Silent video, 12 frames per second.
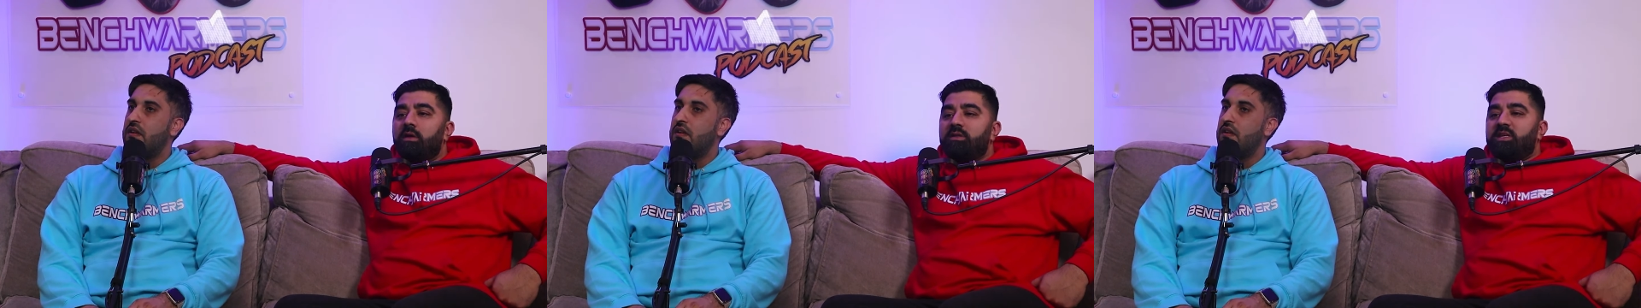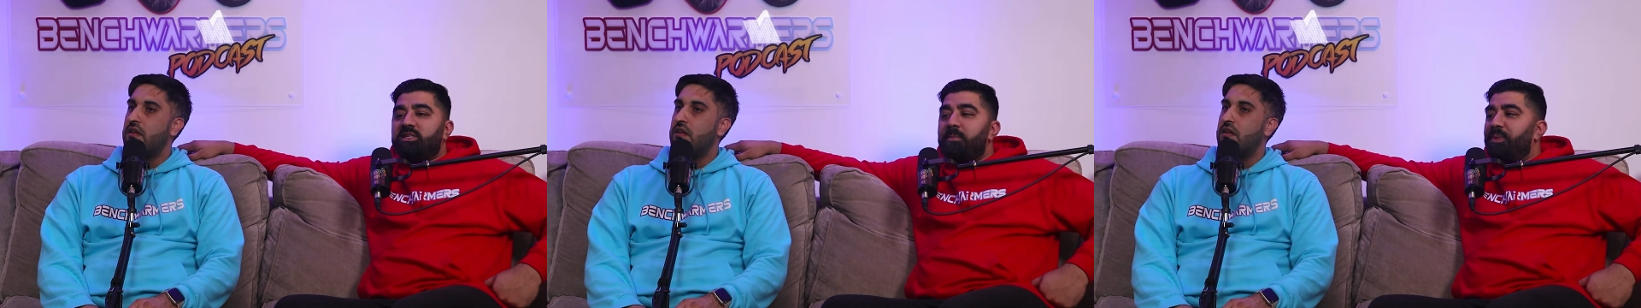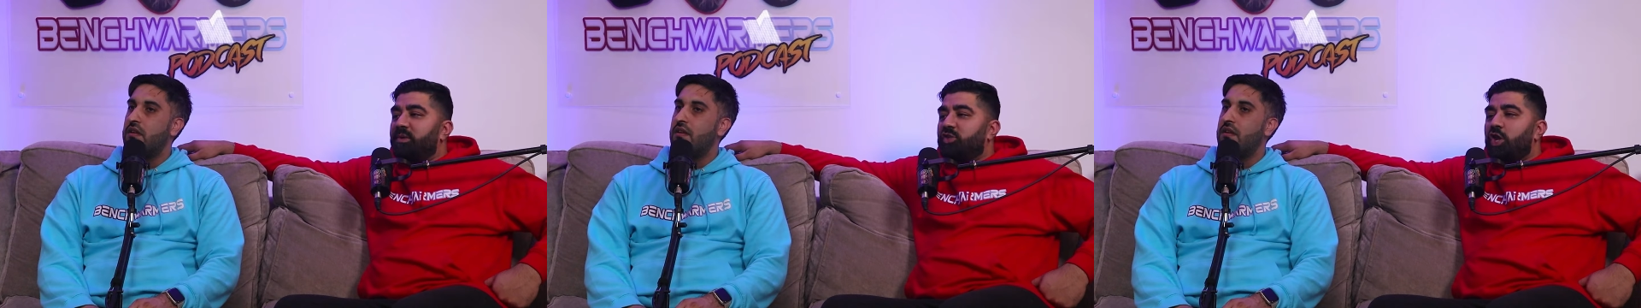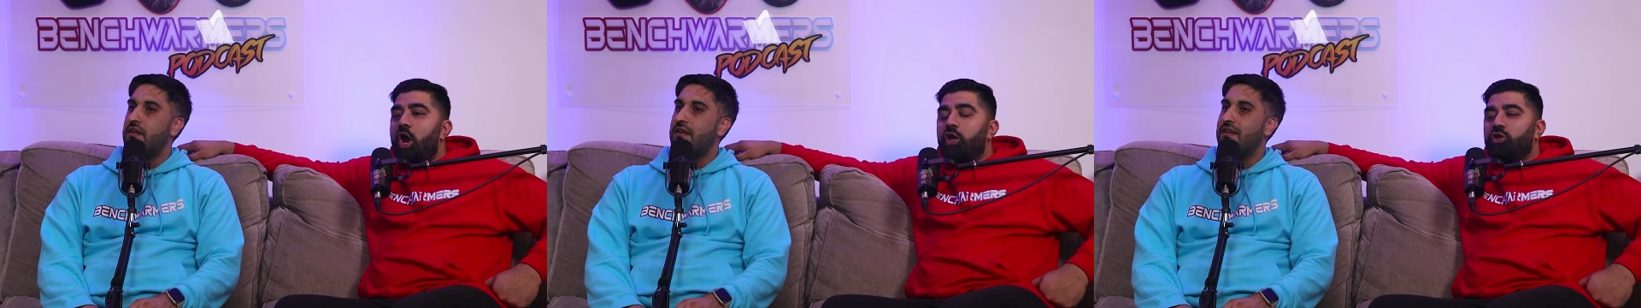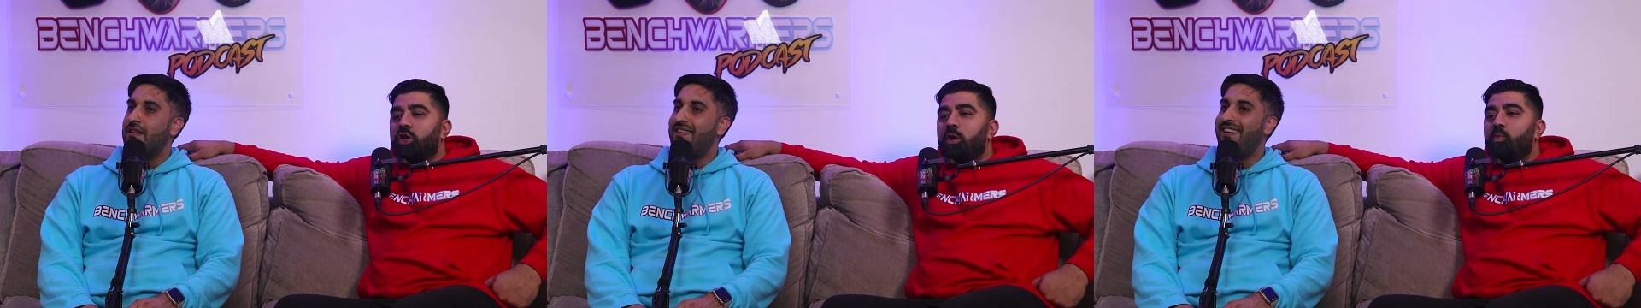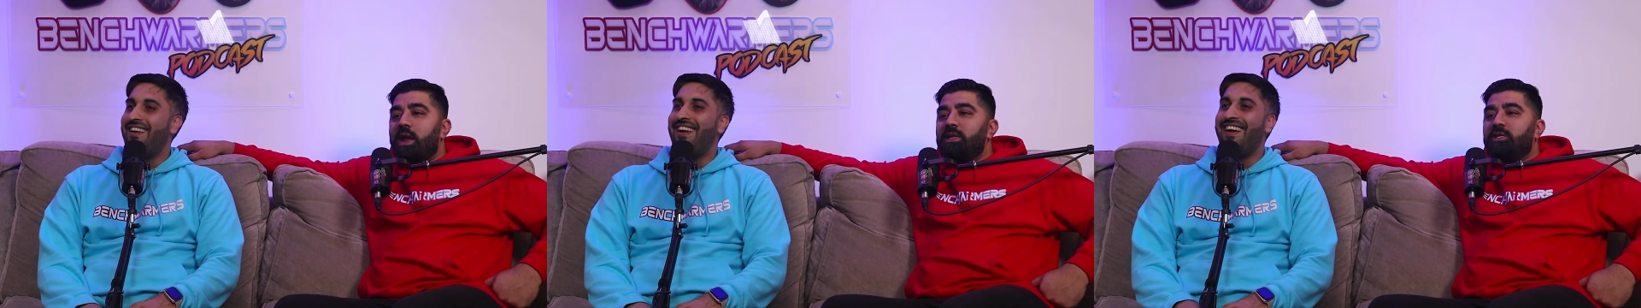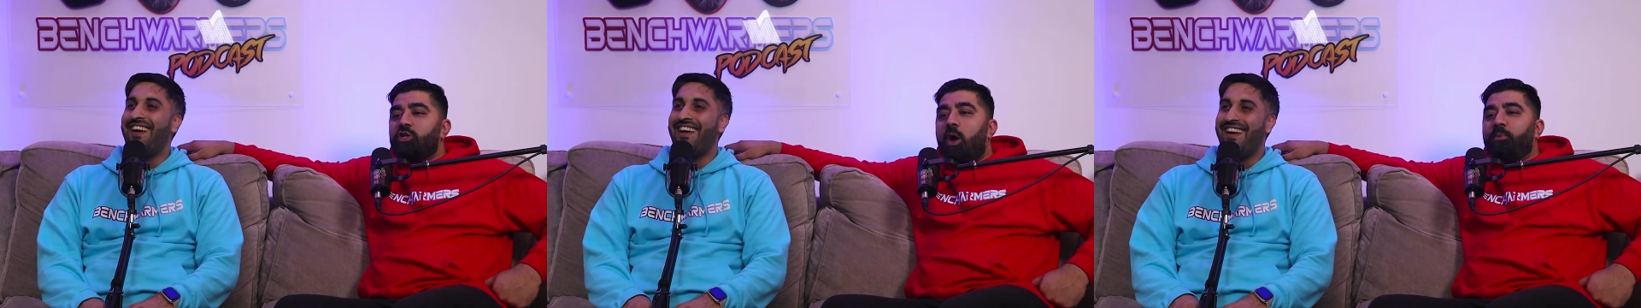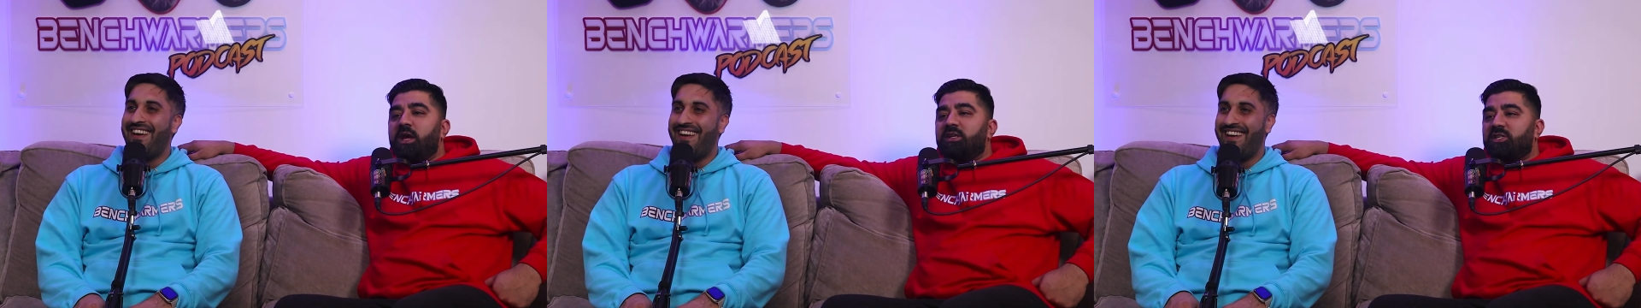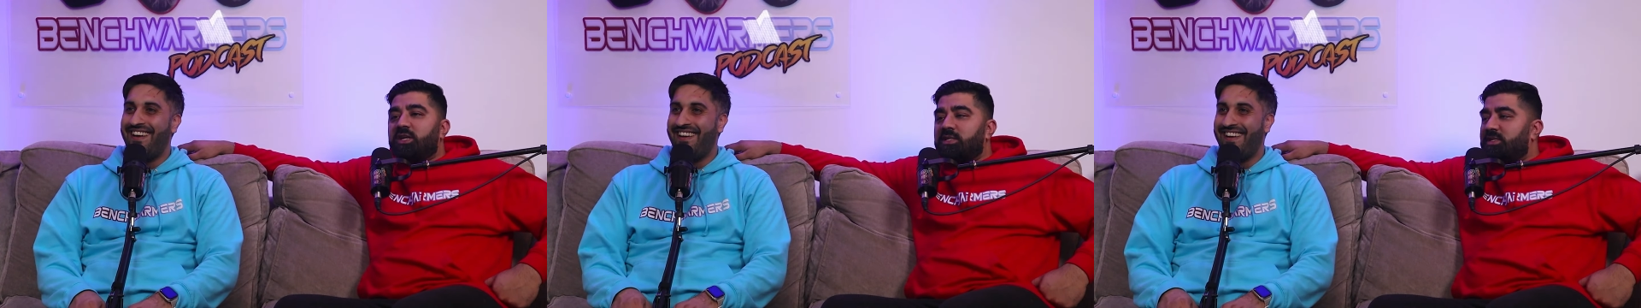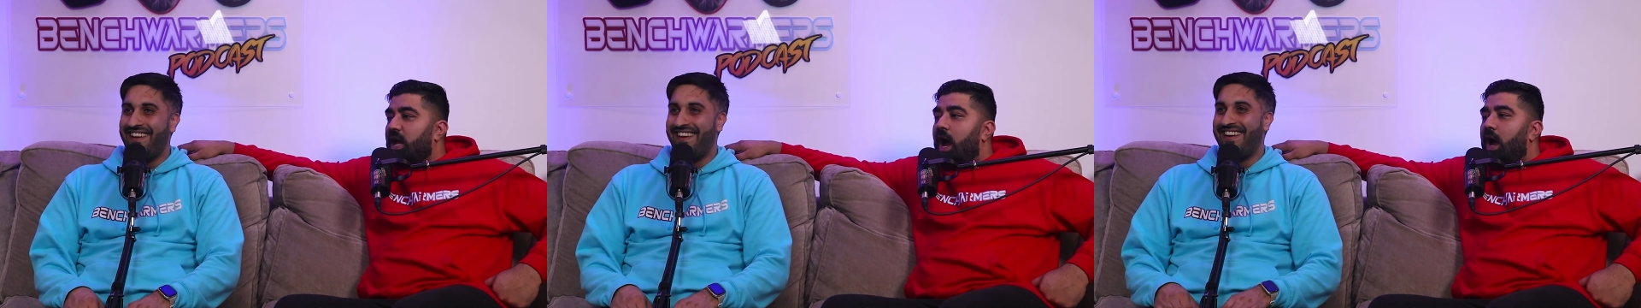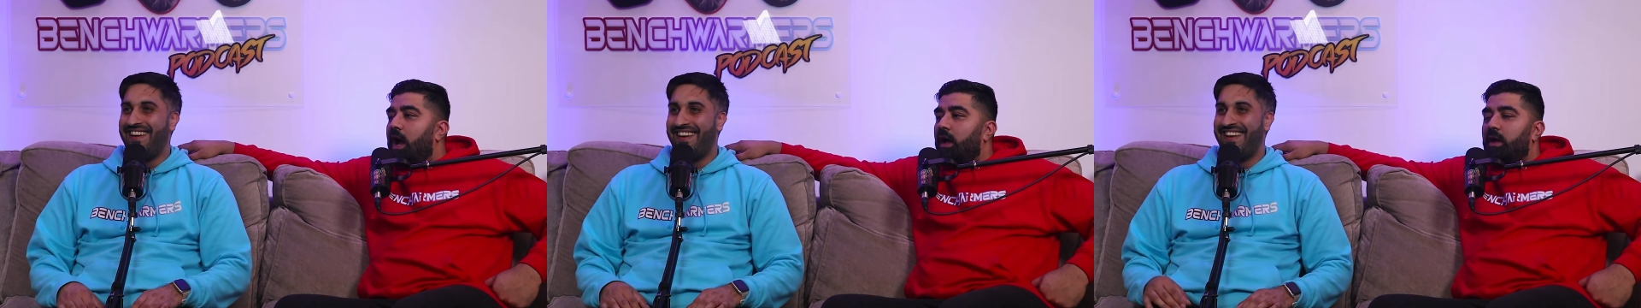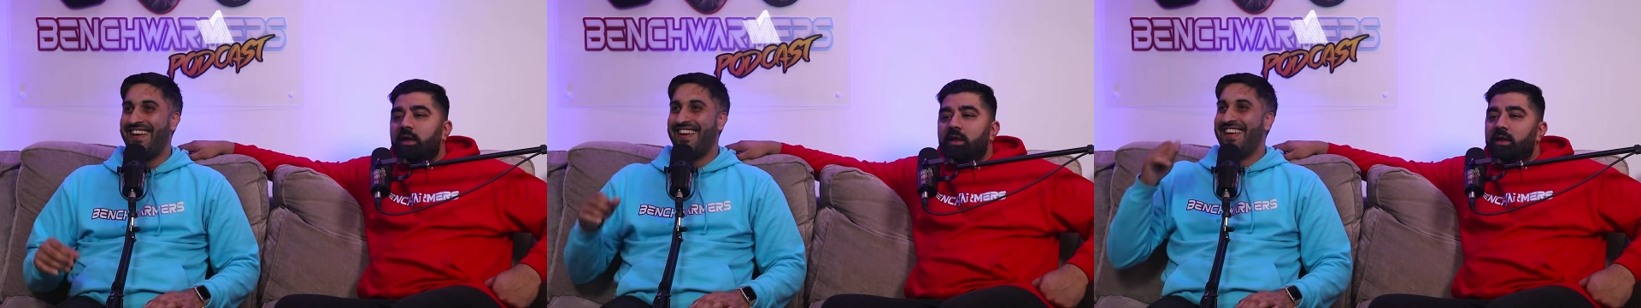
Speaker 1: It's a simple search. When did Top Gear start?